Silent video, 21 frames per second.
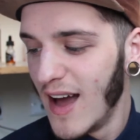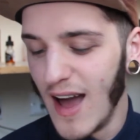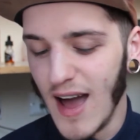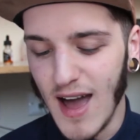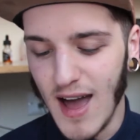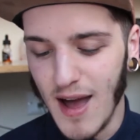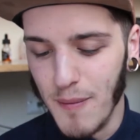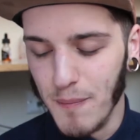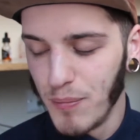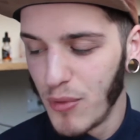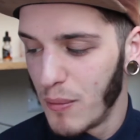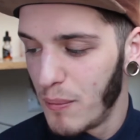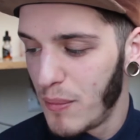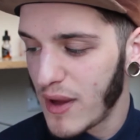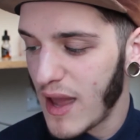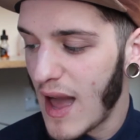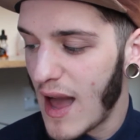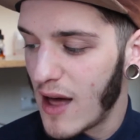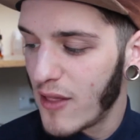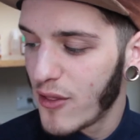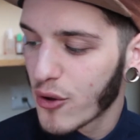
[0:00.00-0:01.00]
But
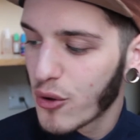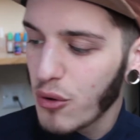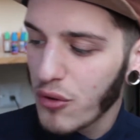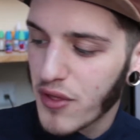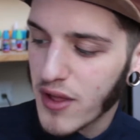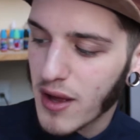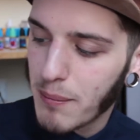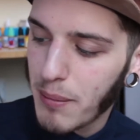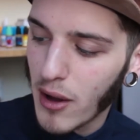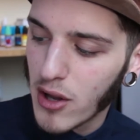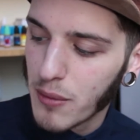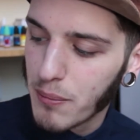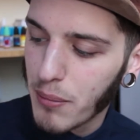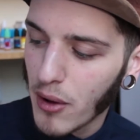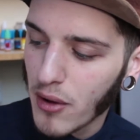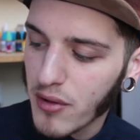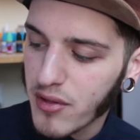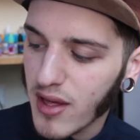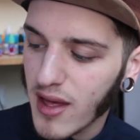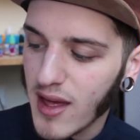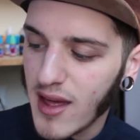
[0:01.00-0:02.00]
yeah, the cool thing about the bottles